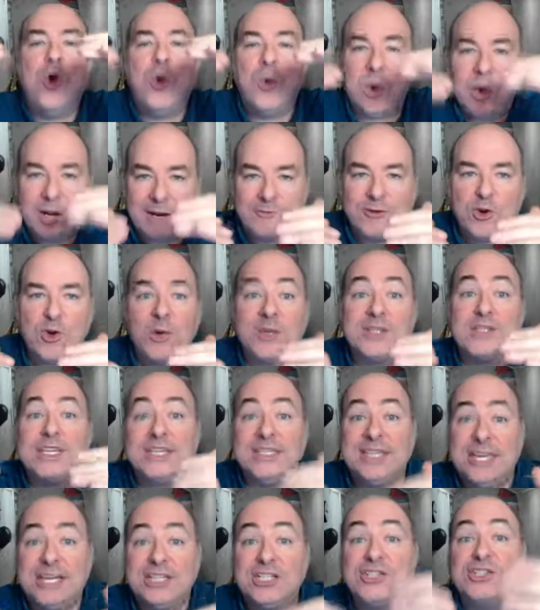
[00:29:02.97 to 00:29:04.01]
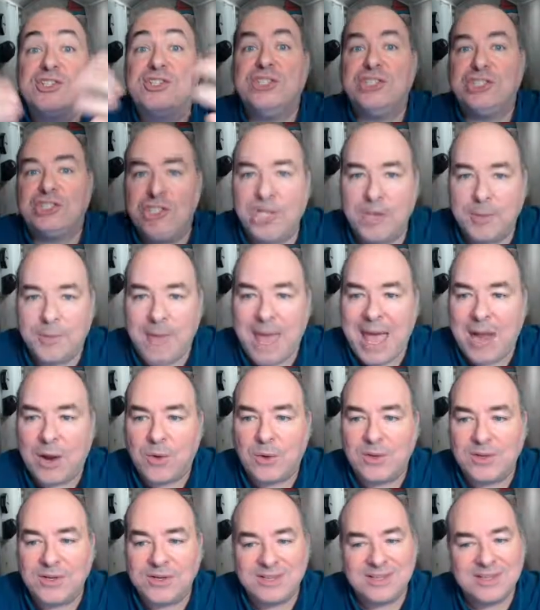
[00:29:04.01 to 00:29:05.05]
whatever you want citations, share
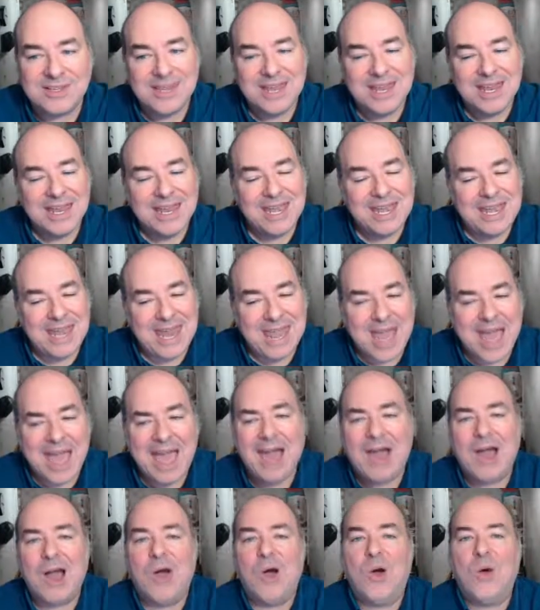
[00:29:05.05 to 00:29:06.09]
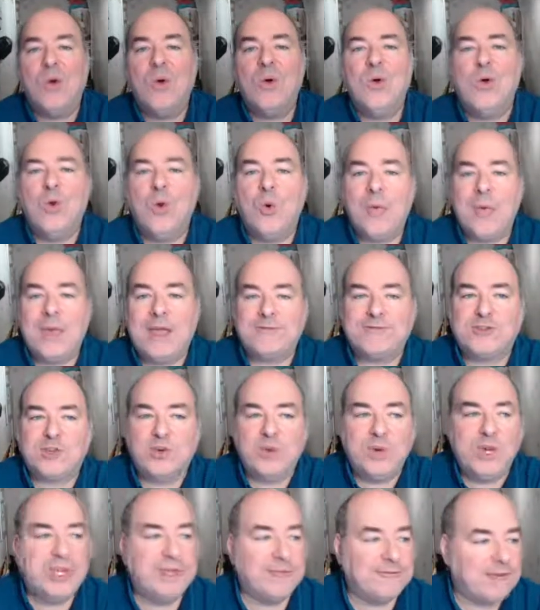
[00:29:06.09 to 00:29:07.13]
backwards. Now we have to
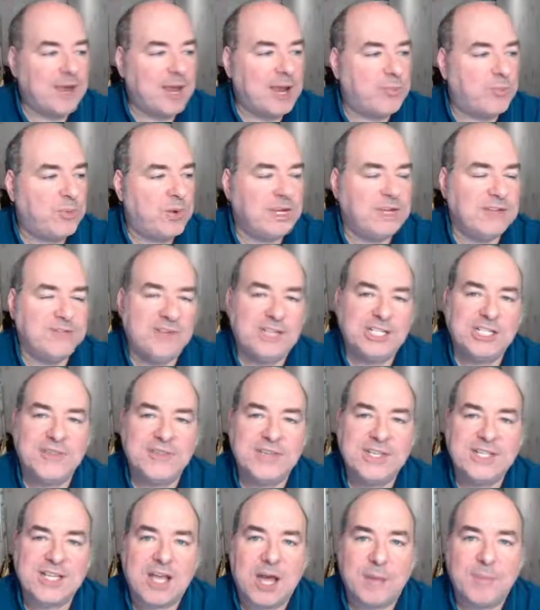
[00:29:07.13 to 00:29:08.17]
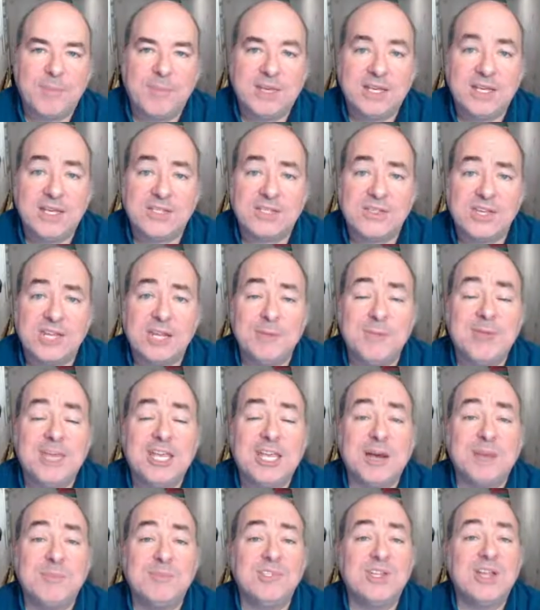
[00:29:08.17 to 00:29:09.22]
read the fine print of each of these companies, and it
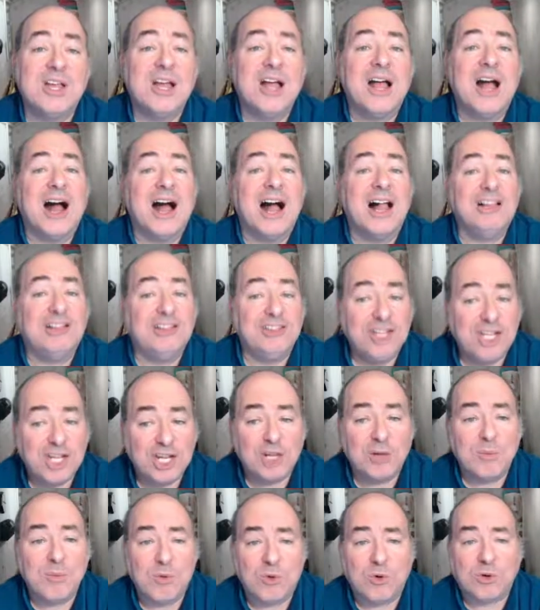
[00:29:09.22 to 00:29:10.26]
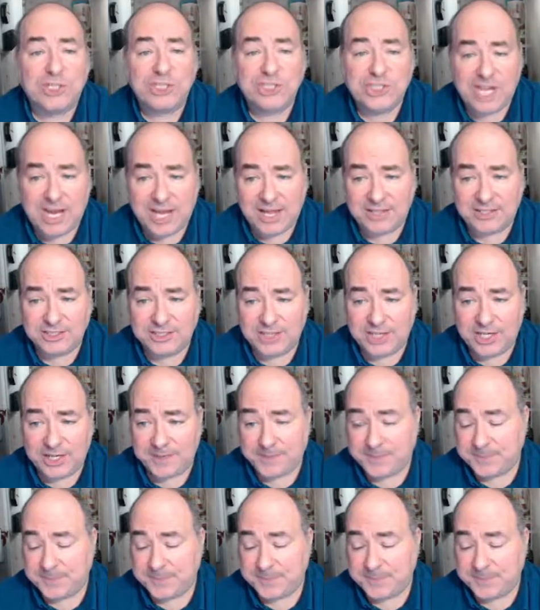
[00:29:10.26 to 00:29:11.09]
becomes a little more challenging